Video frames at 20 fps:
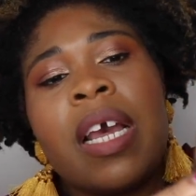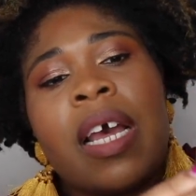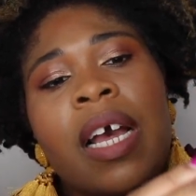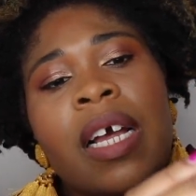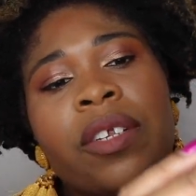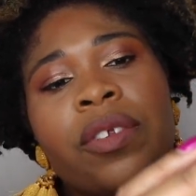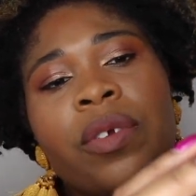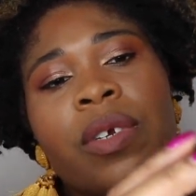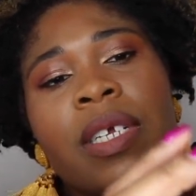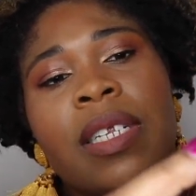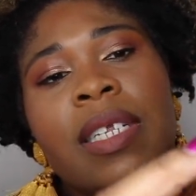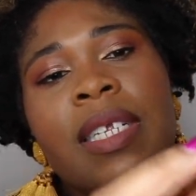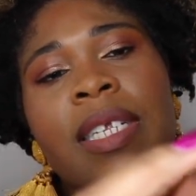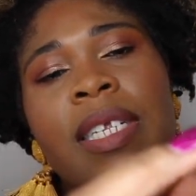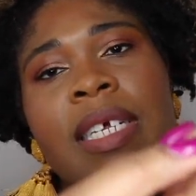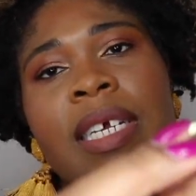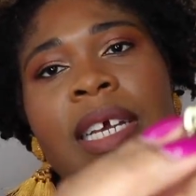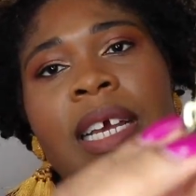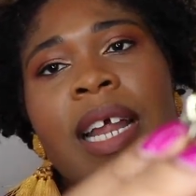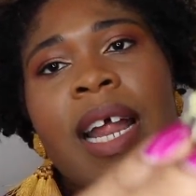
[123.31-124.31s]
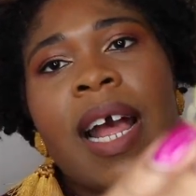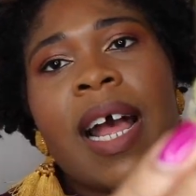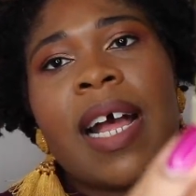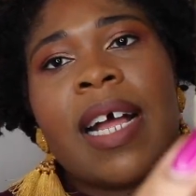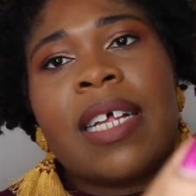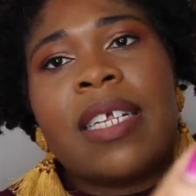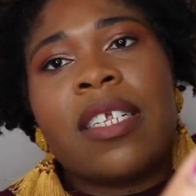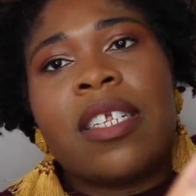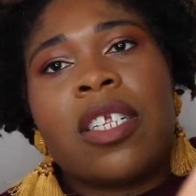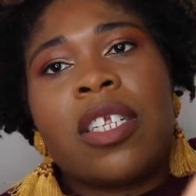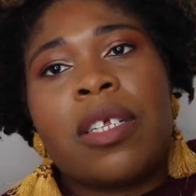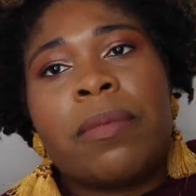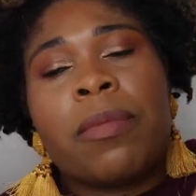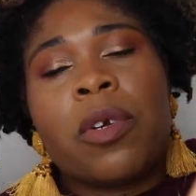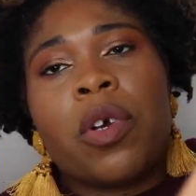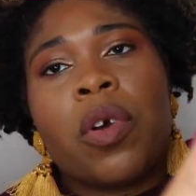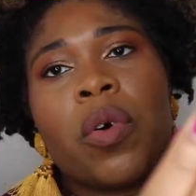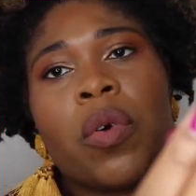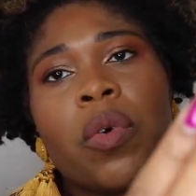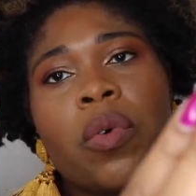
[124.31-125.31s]
As you can see, it has some
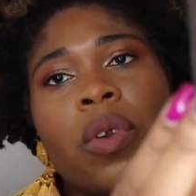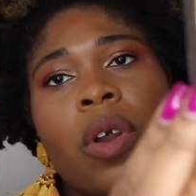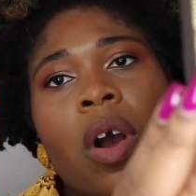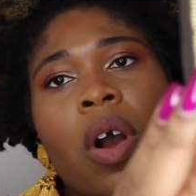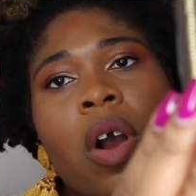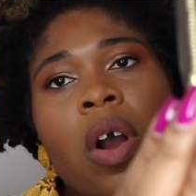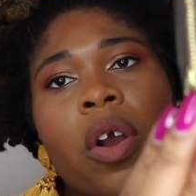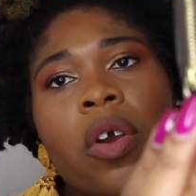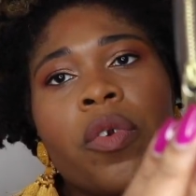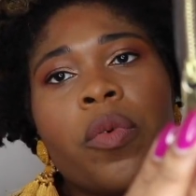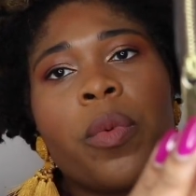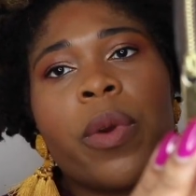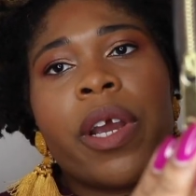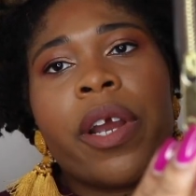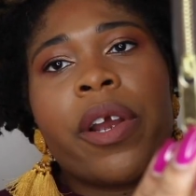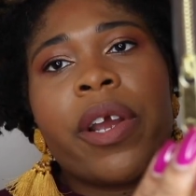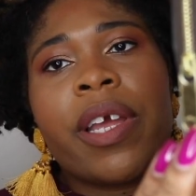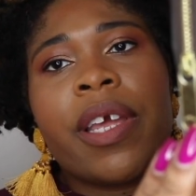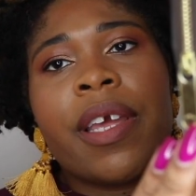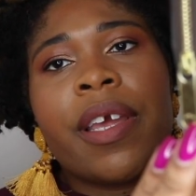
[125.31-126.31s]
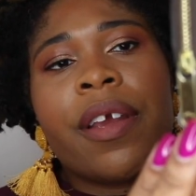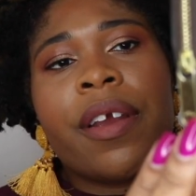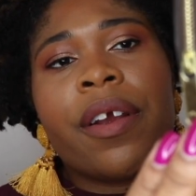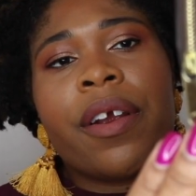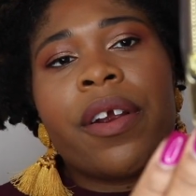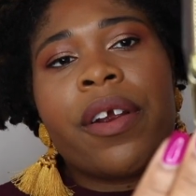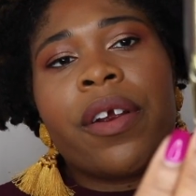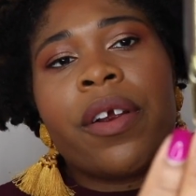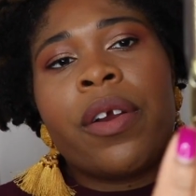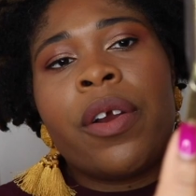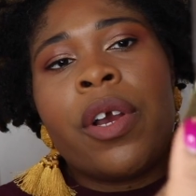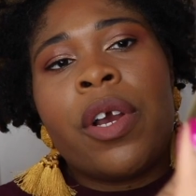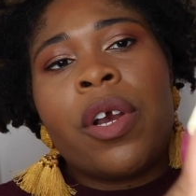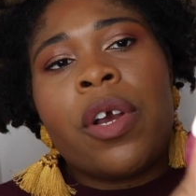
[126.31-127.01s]
gold hardware here,